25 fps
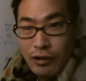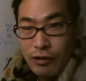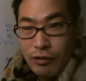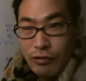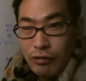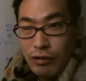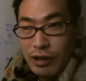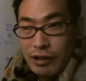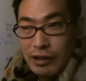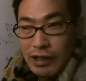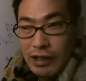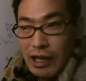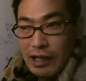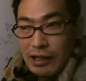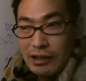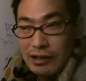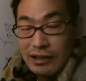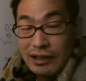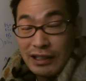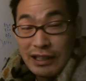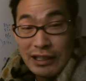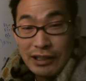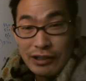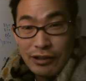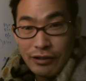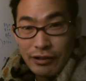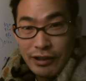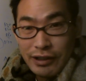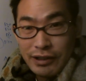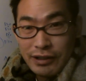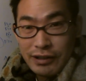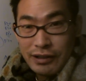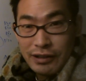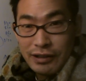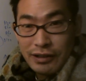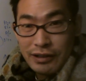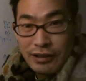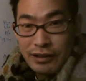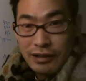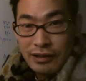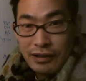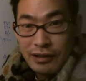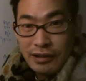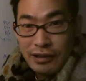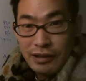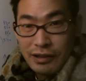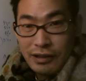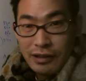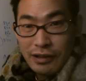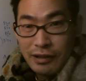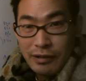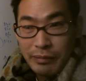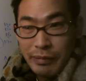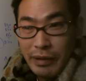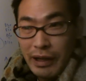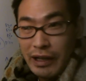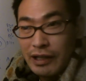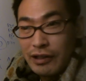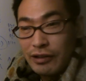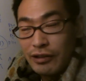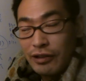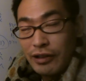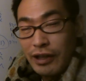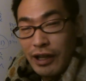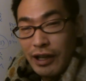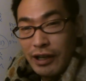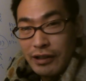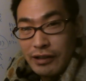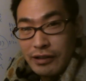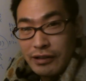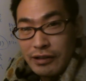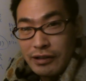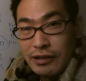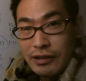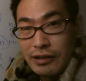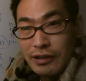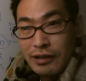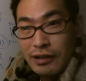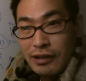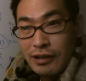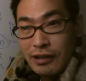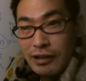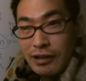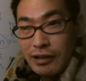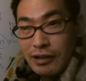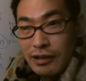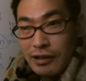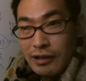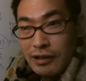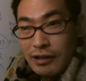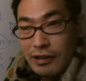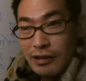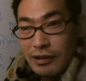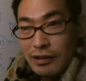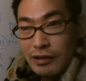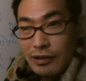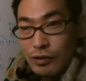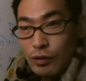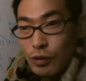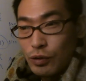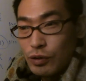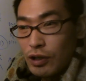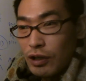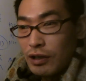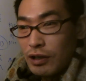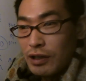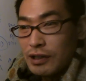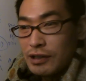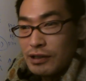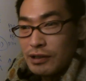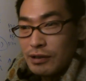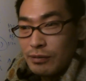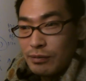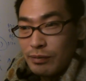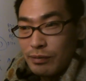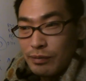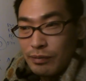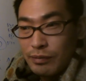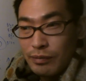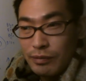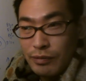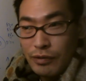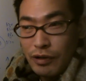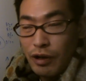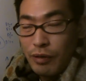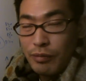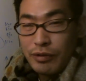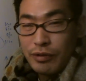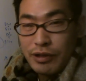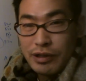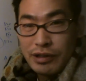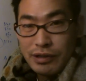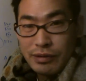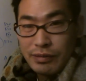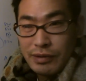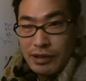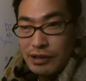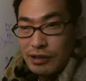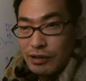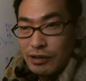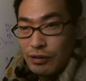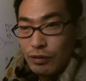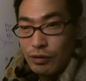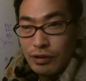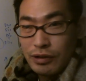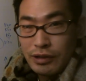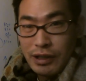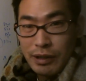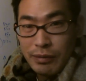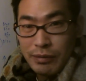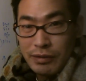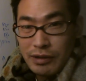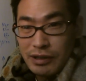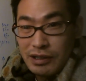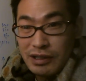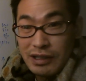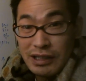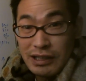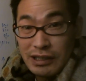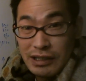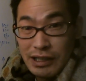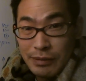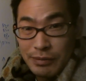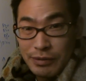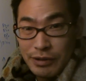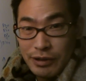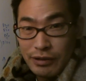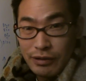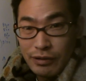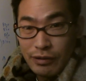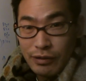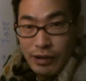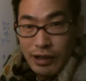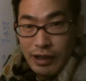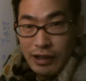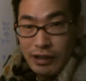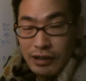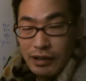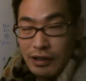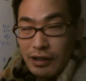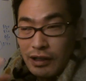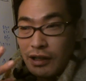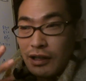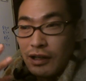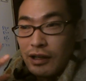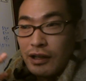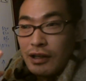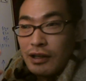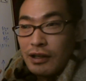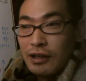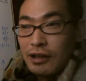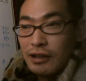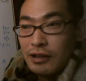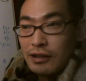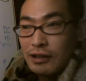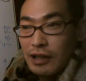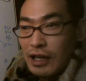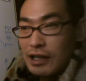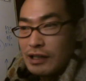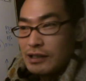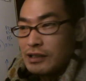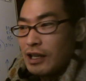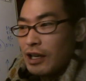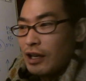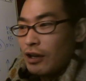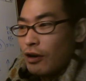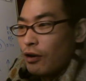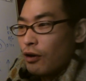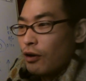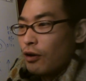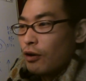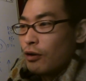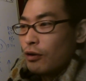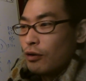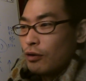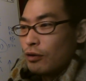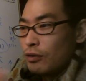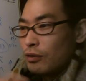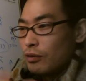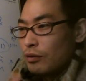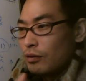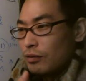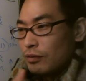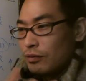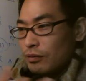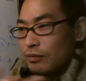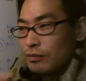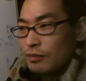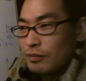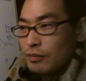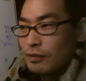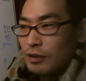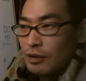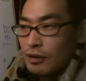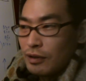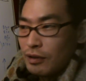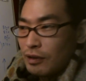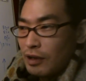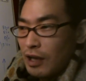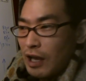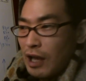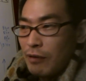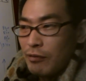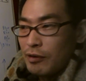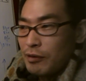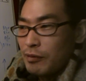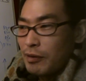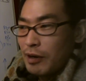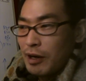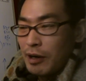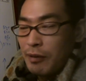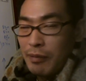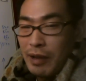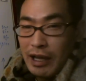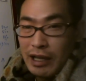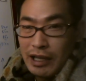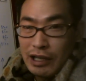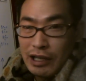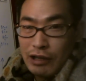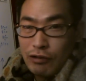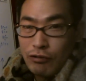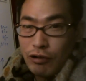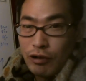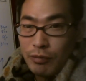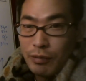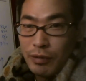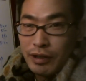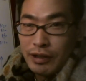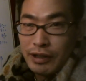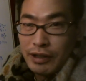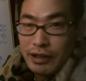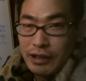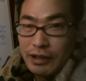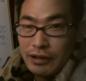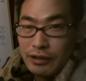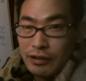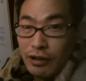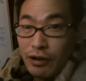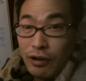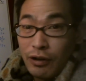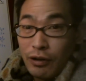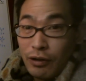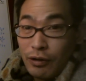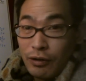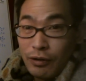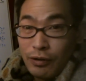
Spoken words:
who are not literate back in the days. Socialism, communism is all the same. It's deception, okay? They say, oh, everybody make equal money. No.